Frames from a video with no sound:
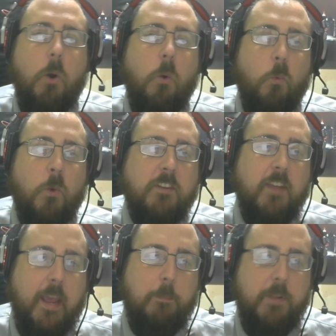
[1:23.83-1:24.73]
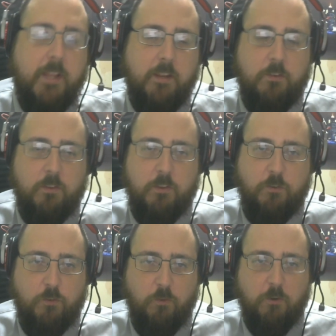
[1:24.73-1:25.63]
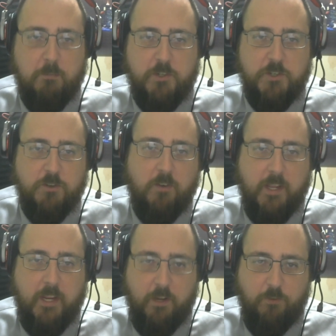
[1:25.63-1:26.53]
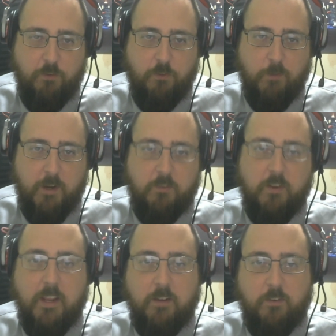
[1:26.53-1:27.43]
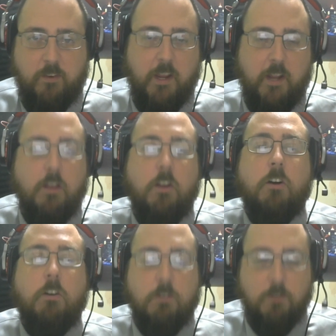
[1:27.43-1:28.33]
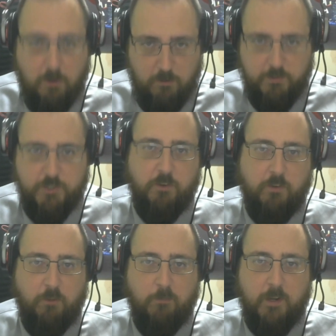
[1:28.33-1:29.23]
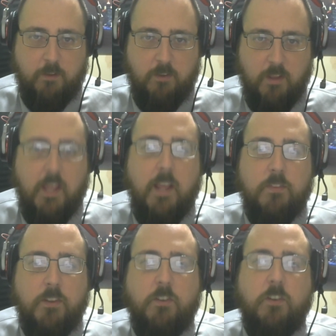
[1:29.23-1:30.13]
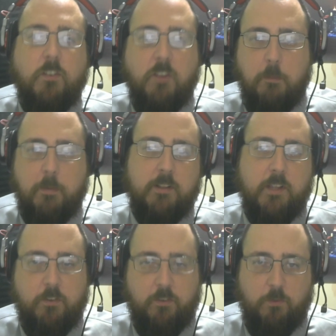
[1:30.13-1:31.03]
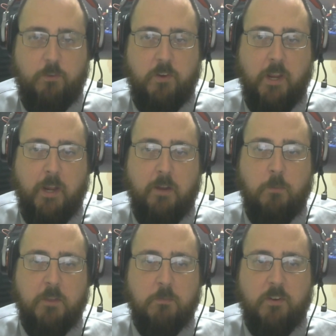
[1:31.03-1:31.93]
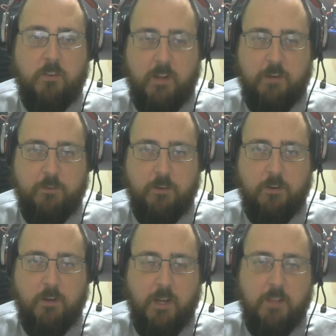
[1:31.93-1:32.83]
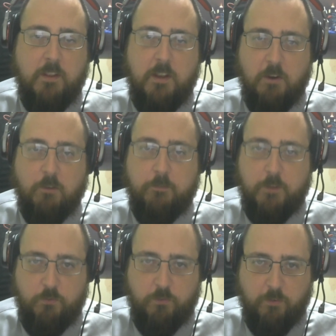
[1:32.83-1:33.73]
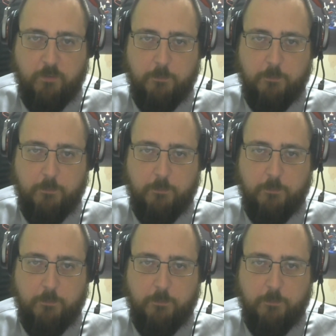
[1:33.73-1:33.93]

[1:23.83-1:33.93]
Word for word: What's happening is the short maturity interest rates exceed long maturity rates. This is typically associated with a recession in the near future.